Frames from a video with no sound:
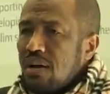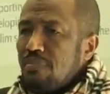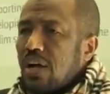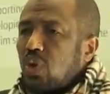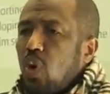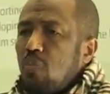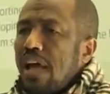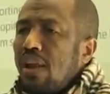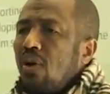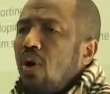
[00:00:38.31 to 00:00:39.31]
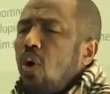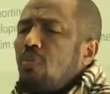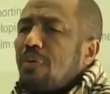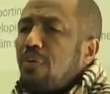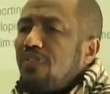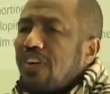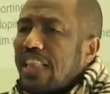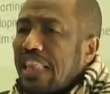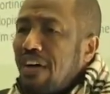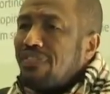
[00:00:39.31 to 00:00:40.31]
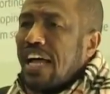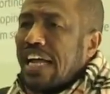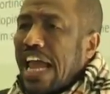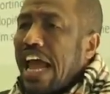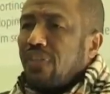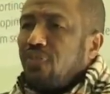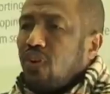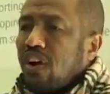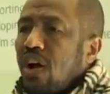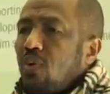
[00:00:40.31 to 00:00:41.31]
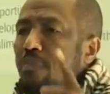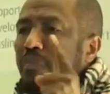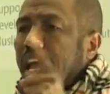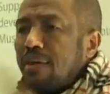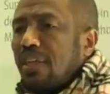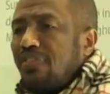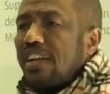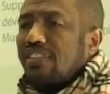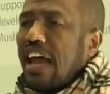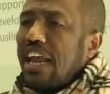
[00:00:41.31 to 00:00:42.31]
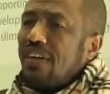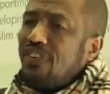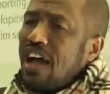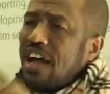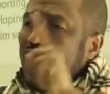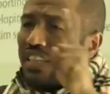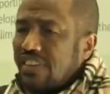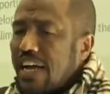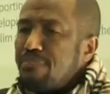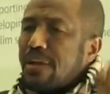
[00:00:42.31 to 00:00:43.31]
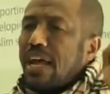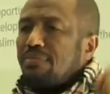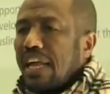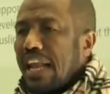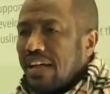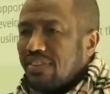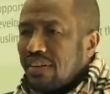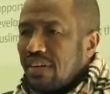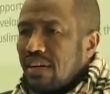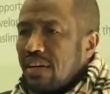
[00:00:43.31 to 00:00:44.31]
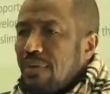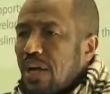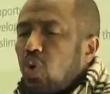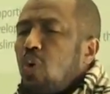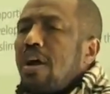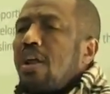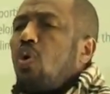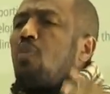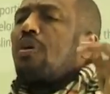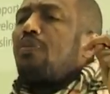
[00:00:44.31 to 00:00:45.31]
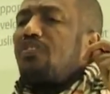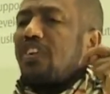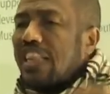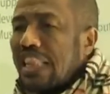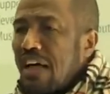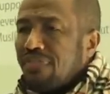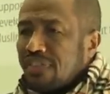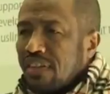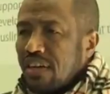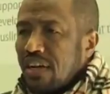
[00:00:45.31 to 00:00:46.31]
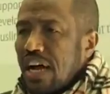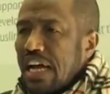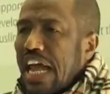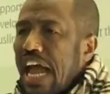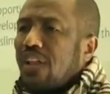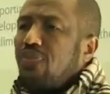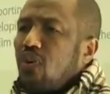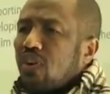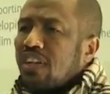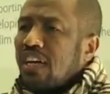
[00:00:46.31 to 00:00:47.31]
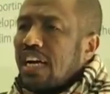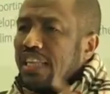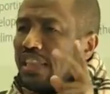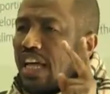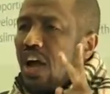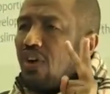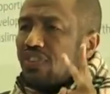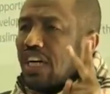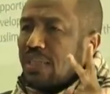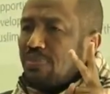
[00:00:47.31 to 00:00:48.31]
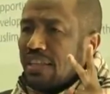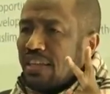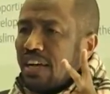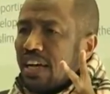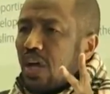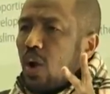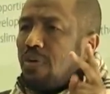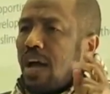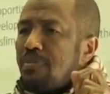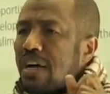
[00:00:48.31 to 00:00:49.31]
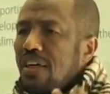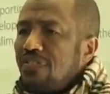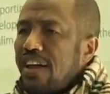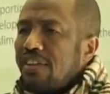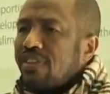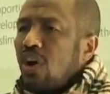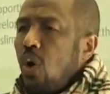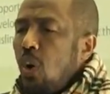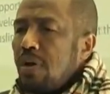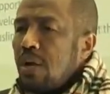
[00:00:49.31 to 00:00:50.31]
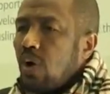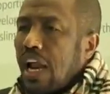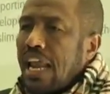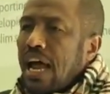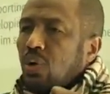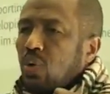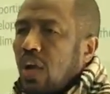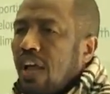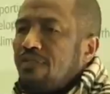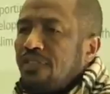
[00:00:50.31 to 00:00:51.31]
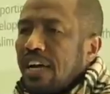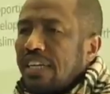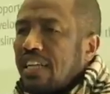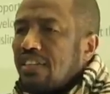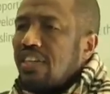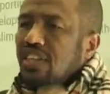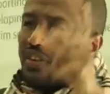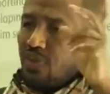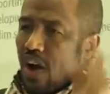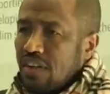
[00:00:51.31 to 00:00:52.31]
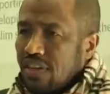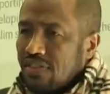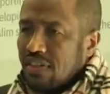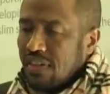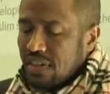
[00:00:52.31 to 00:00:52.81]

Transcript: By two men whom the Prophet loved and cared for. One became the first Khalifa and the second became the last. By two men whom the Prophet loved and cared for in the day of judgment. They will be among the first whom he will allow to give intercession for others.